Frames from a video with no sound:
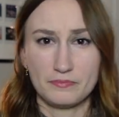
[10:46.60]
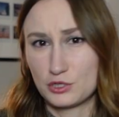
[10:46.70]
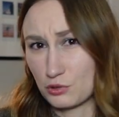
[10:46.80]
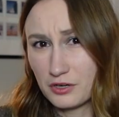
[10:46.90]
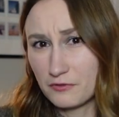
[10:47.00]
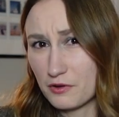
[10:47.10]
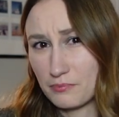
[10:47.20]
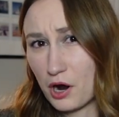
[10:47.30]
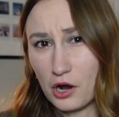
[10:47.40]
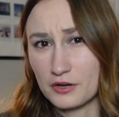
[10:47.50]
sort of a
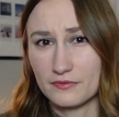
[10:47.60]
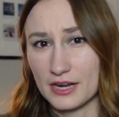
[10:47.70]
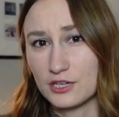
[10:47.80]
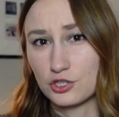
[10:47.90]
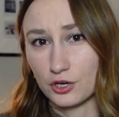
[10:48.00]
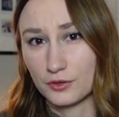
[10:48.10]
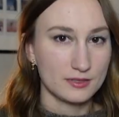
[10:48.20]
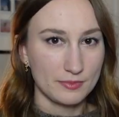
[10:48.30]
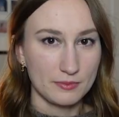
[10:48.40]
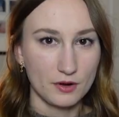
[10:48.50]
part of nature.
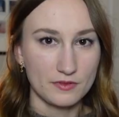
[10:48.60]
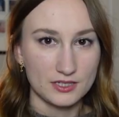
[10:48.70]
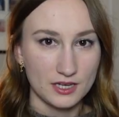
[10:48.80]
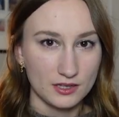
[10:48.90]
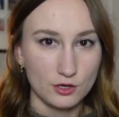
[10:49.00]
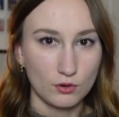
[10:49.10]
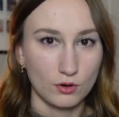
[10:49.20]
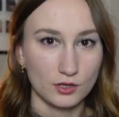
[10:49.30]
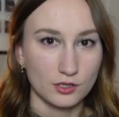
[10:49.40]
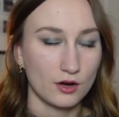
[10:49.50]
He's a member of the Seelie
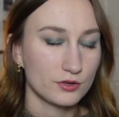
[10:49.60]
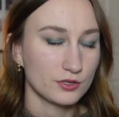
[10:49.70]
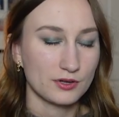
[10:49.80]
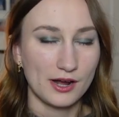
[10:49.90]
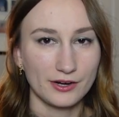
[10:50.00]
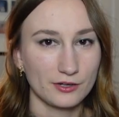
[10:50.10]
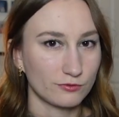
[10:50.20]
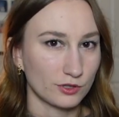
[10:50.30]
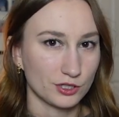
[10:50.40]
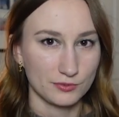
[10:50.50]
court, also kind
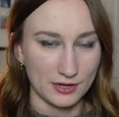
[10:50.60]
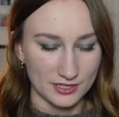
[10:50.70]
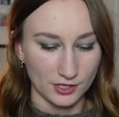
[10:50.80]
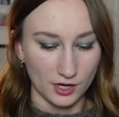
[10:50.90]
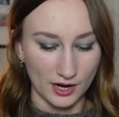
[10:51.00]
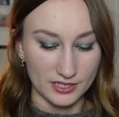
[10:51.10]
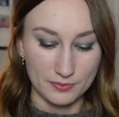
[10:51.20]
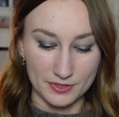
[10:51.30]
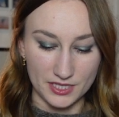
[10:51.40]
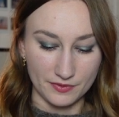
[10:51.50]
of worshipped as a god,
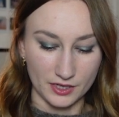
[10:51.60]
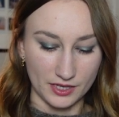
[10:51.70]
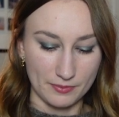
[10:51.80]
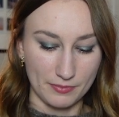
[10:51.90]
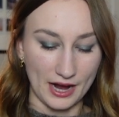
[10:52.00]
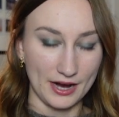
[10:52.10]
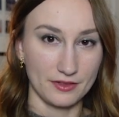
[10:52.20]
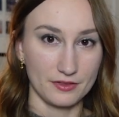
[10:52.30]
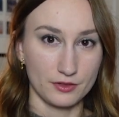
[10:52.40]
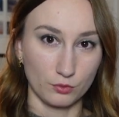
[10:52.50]
specifically
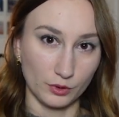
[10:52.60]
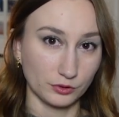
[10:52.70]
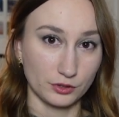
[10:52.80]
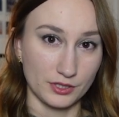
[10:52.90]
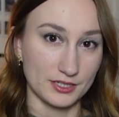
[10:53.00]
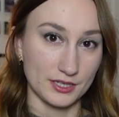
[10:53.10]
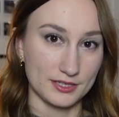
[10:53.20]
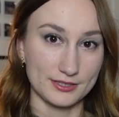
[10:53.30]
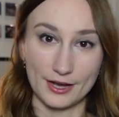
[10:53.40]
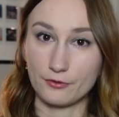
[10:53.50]
by the wilderness
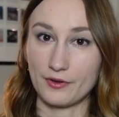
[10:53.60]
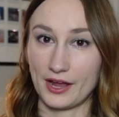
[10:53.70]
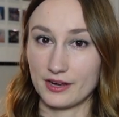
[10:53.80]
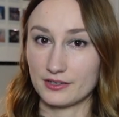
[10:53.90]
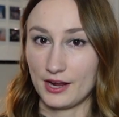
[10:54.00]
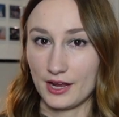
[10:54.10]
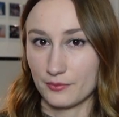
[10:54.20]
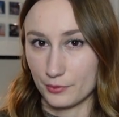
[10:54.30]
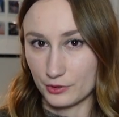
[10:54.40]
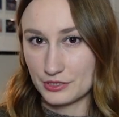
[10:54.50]
itself and
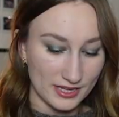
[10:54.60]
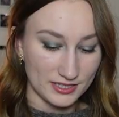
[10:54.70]
animals.